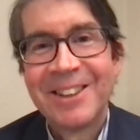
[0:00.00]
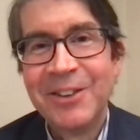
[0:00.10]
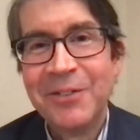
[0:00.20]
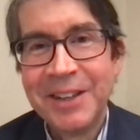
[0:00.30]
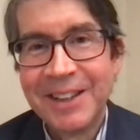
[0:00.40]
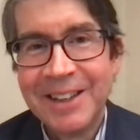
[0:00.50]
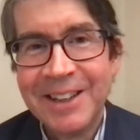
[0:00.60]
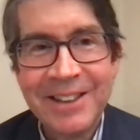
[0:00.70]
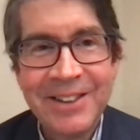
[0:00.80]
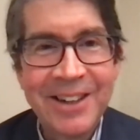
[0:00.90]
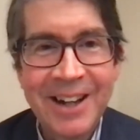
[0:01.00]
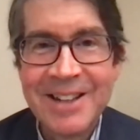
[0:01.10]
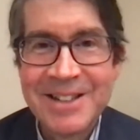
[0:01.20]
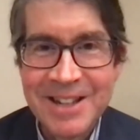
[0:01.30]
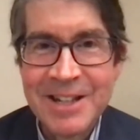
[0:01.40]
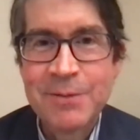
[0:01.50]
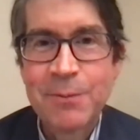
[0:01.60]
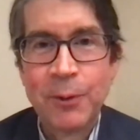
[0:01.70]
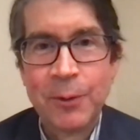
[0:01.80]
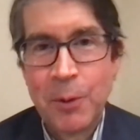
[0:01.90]
living in the United States
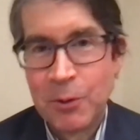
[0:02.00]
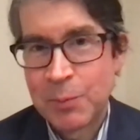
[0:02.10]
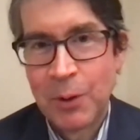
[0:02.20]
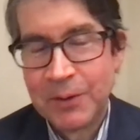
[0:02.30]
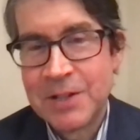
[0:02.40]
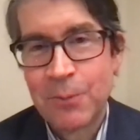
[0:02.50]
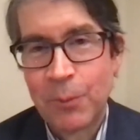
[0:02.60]
for the most part.